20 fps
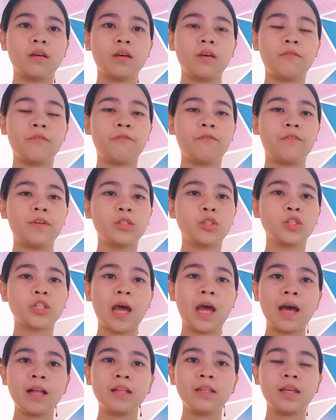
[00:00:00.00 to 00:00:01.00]
if a
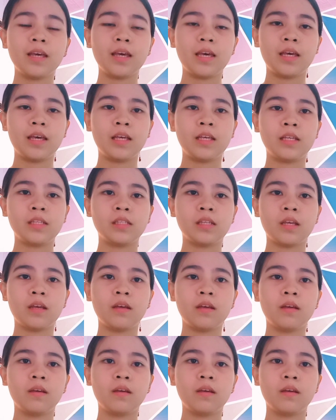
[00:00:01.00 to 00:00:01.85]
child is